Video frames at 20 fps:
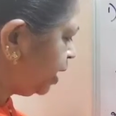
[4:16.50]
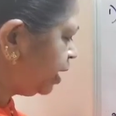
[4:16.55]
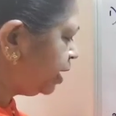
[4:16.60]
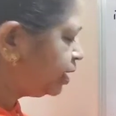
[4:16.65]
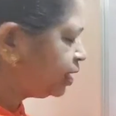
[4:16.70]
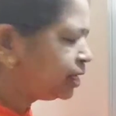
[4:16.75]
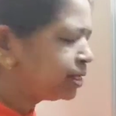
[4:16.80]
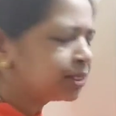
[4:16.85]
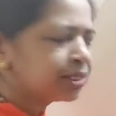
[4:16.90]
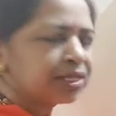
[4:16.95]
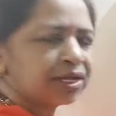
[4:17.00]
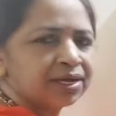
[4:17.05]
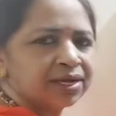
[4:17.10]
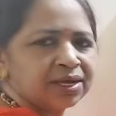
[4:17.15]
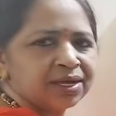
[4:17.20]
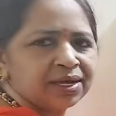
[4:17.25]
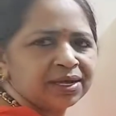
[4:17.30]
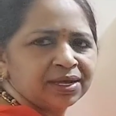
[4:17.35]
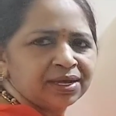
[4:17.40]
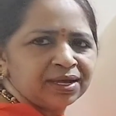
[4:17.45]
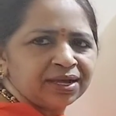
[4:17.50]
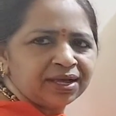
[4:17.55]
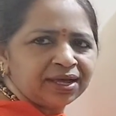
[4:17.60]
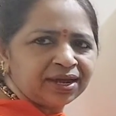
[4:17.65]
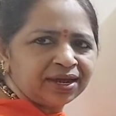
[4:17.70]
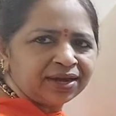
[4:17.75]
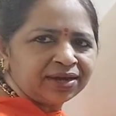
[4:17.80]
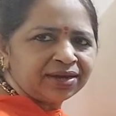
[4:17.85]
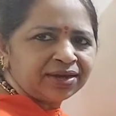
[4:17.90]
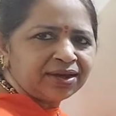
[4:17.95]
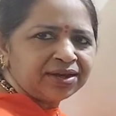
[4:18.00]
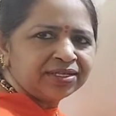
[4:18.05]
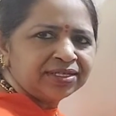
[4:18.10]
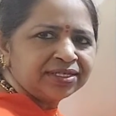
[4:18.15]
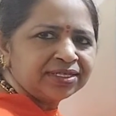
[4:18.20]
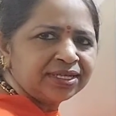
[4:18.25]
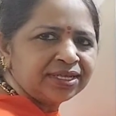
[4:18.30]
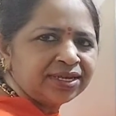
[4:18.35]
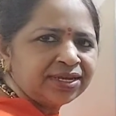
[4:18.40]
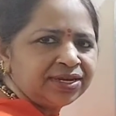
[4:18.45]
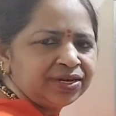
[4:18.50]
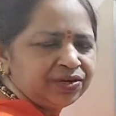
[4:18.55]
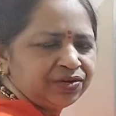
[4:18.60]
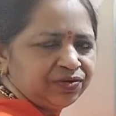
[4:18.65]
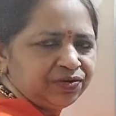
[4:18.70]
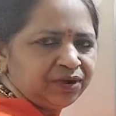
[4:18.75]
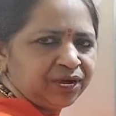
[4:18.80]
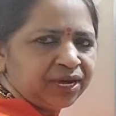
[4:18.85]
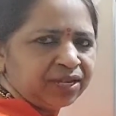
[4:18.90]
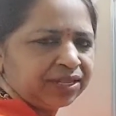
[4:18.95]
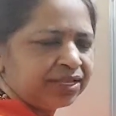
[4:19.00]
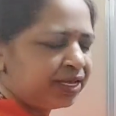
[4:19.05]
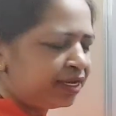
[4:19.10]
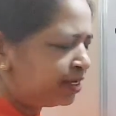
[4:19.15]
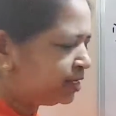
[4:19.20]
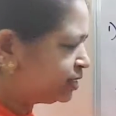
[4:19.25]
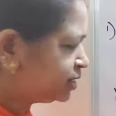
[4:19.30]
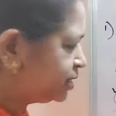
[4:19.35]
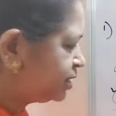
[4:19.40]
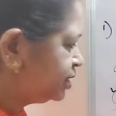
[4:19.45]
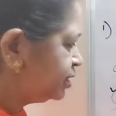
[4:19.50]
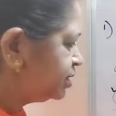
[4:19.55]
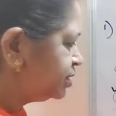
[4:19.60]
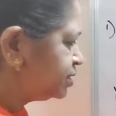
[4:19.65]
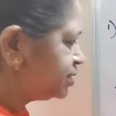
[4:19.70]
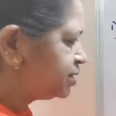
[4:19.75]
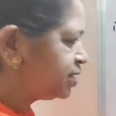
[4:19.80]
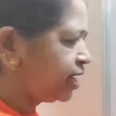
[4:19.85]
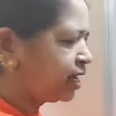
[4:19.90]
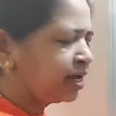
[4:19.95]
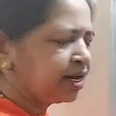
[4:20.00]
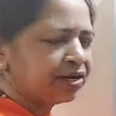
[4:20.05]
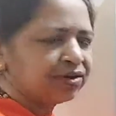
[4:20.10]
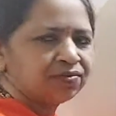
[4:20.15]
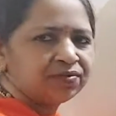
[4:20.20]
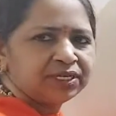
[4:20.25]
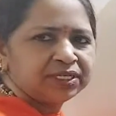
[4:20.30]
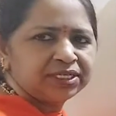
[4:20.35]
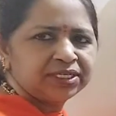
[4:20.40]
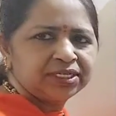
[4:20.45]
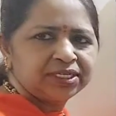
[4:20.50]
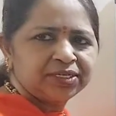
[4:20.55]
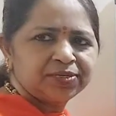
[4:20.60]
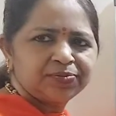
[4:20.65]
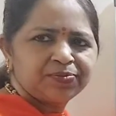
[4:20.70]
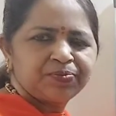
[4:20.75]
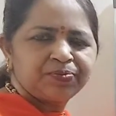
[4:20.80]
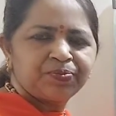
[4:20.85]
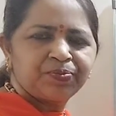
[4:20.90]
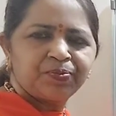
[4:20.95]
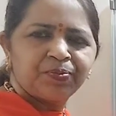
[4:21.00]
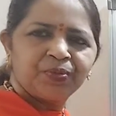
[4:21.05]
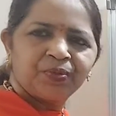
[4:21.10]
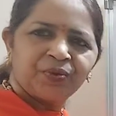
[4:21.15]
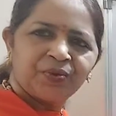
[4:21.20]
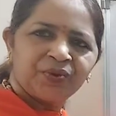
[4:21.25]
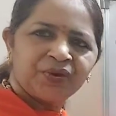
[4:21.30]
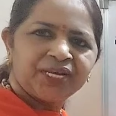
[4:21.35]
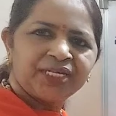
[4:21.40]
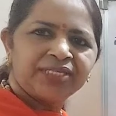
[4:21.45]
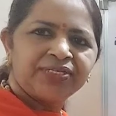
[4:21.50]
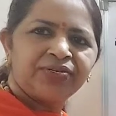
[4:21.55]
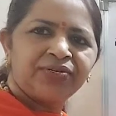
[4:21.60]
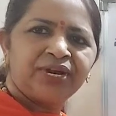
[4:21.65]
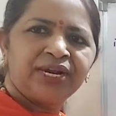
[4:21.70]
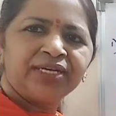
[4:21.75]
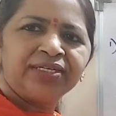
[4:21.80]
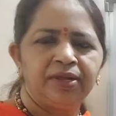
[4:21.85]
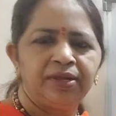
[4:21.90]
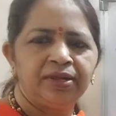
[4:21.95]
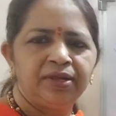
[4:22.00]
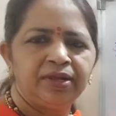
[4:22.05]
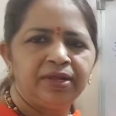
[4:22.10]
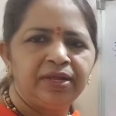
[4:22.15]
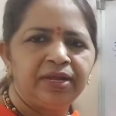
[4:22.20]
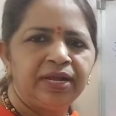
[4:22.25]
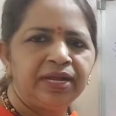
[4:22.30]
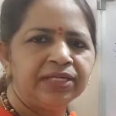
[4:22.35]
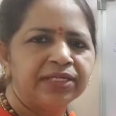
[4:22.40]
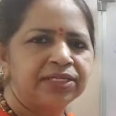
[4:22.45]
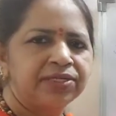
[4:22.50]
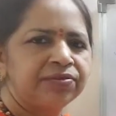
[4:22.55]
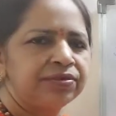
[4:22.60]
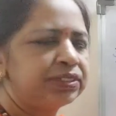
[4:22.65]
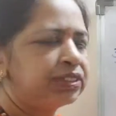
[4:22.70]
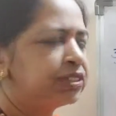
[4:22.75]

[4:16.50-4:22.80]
is the correct answer for this second question. Okay students, next